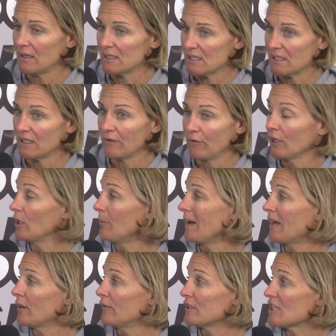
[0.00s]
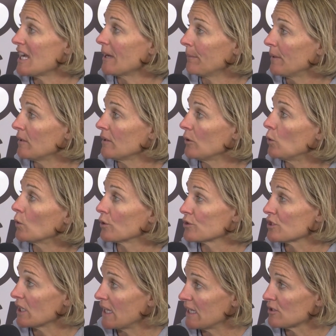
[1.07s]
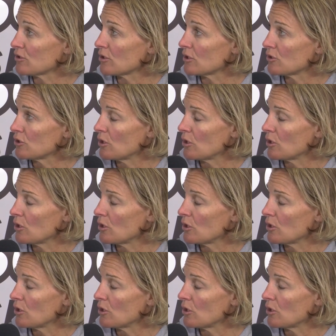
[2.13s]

a significant amount of attack penalty corners against us.